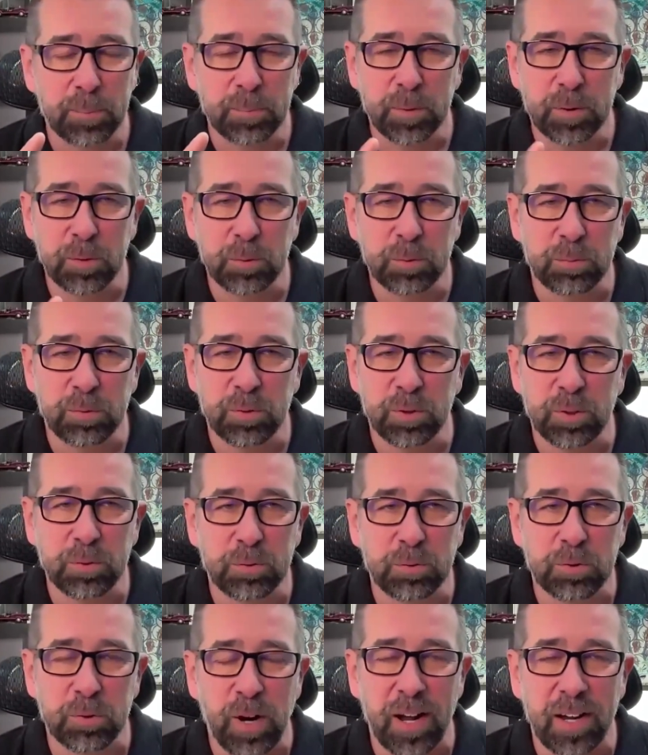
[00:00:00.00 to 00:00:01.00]
You
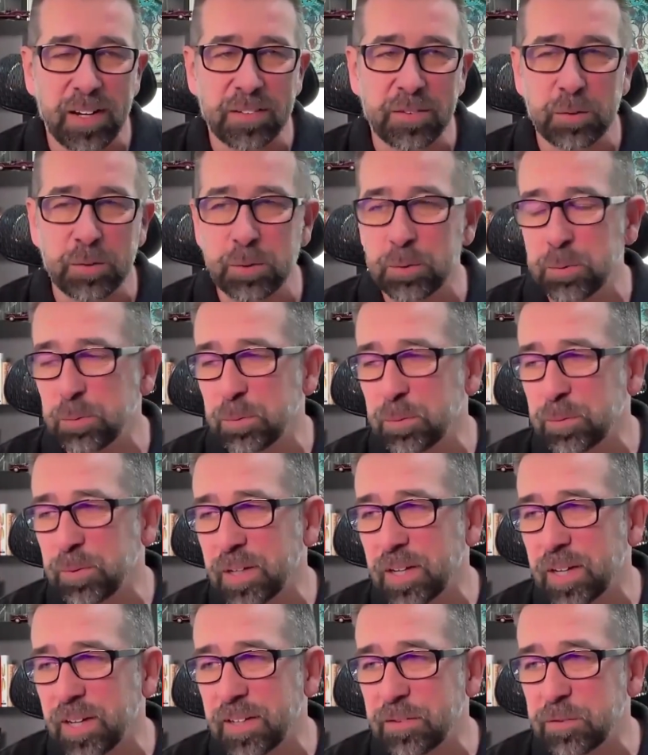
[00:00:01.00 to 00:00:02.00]
try to
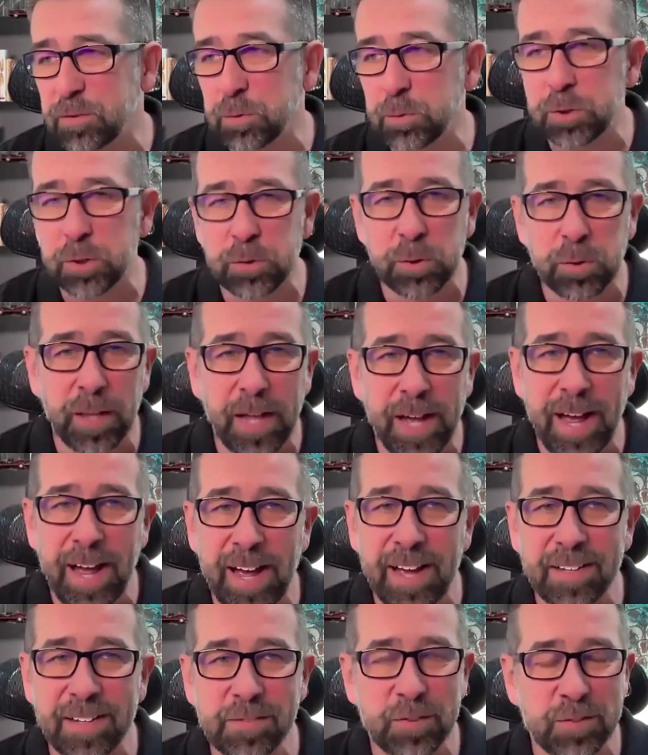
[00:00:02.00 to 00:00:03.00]
do Google
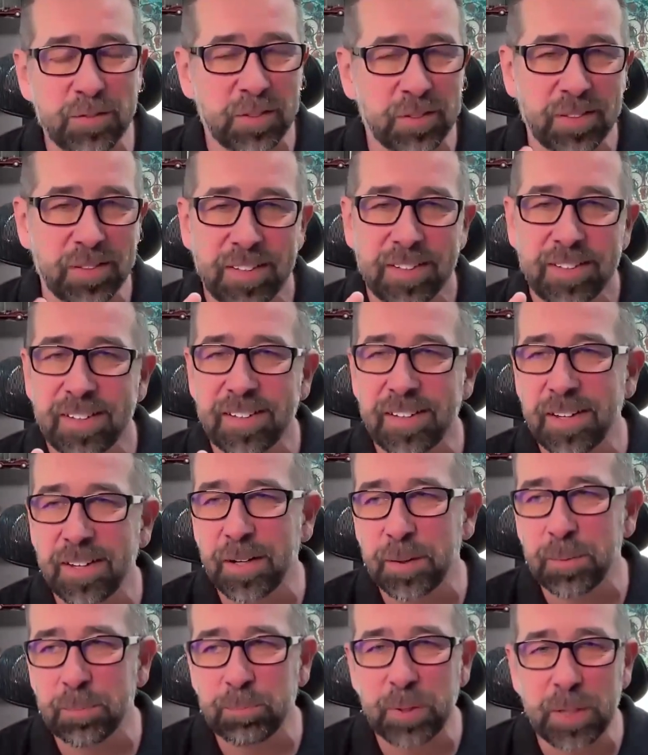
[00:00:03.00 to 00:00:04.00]
Ads,
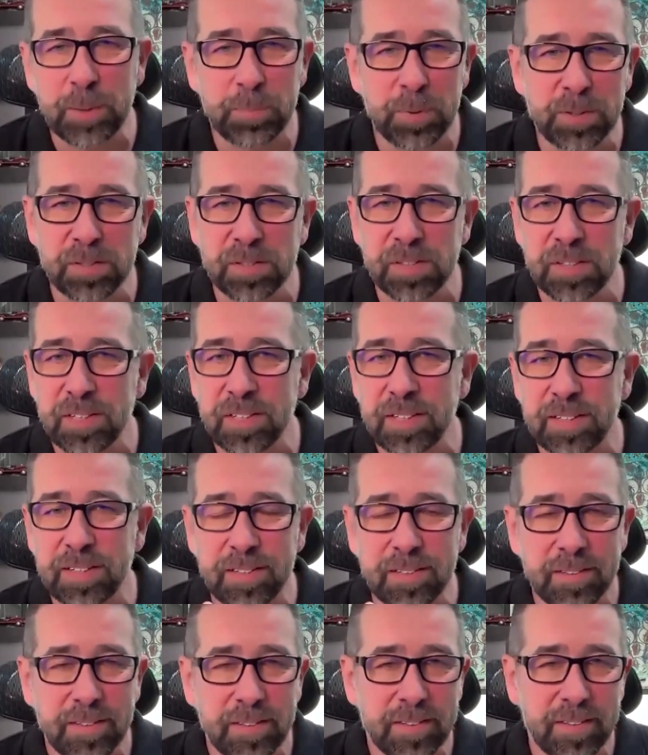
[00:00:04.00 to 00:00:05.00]

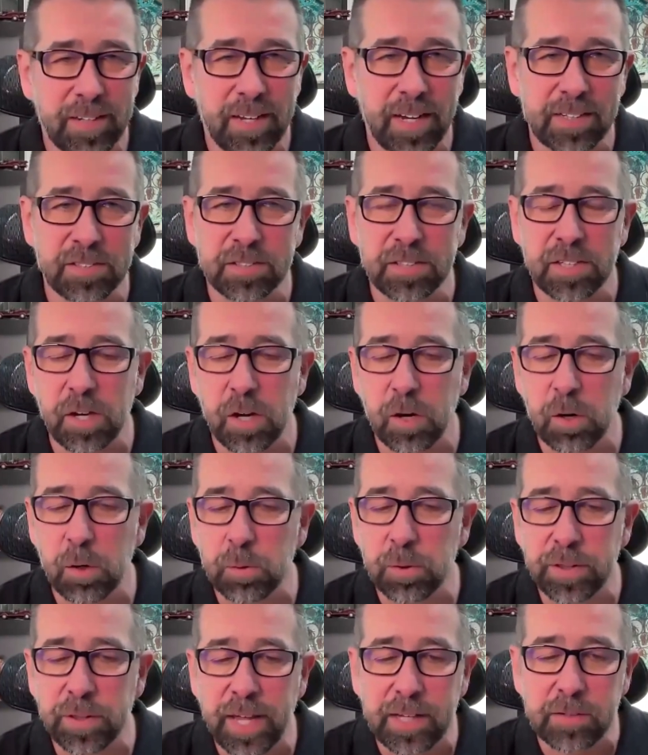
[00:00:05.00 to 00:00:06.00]
PPC,
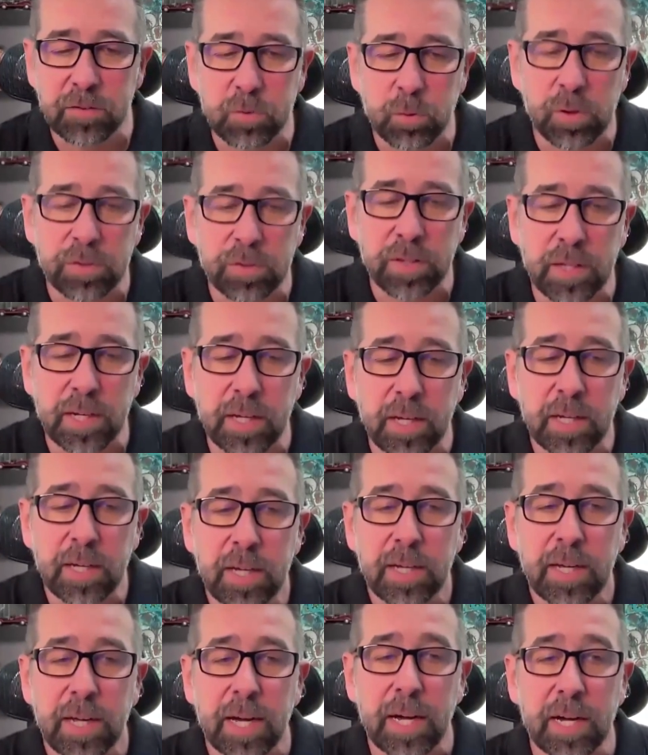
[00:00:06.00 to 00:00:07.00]
SEO, and that sort of thing,
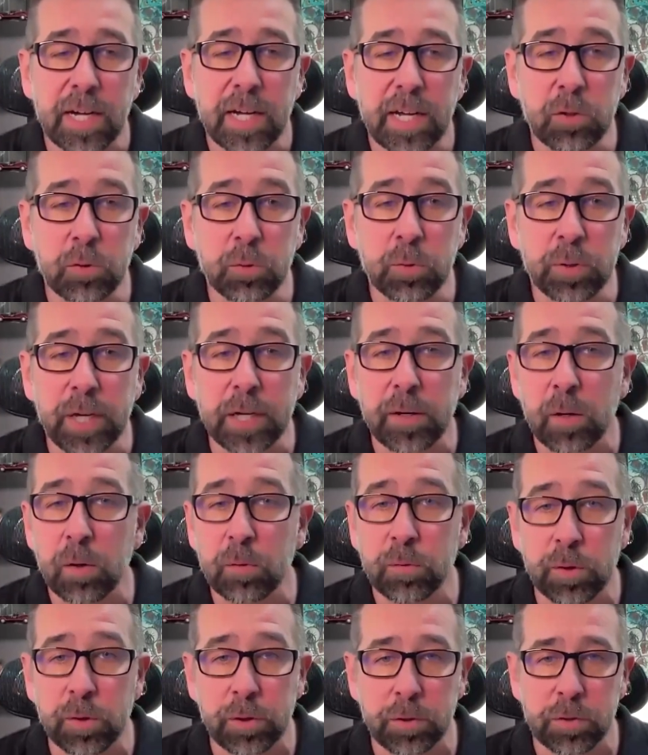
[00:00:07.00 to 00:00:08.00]
and you get
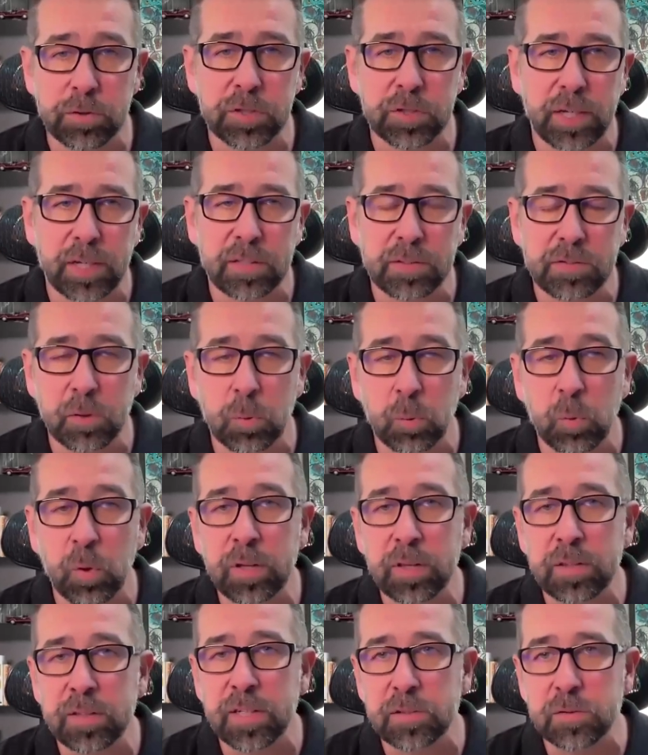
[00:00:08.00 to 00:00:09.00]
over your skid. So one
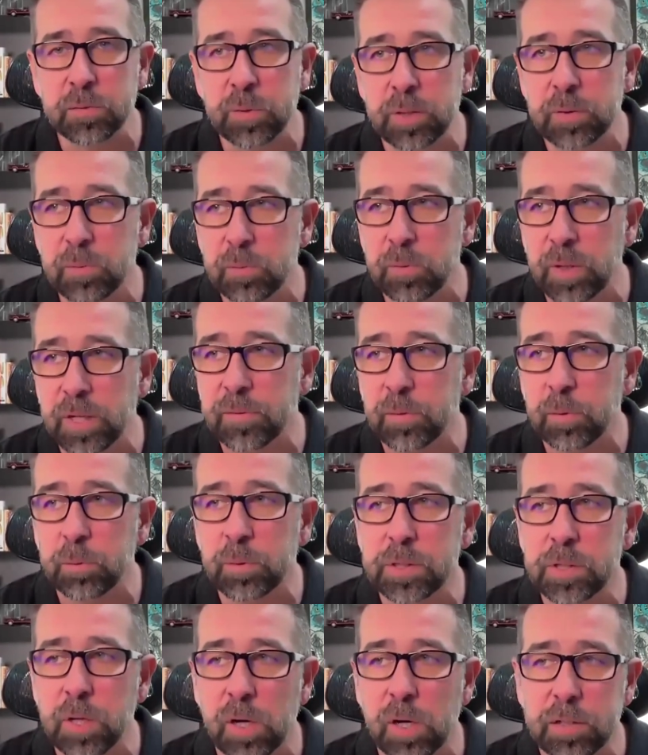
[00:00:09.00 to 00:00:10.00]
of the things whenever
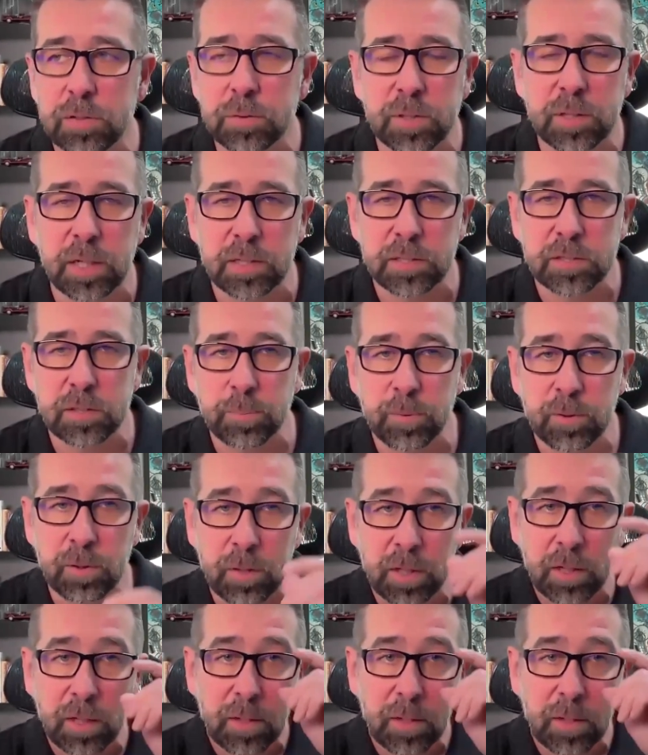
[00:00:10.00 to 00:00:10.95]
we talk to a customer,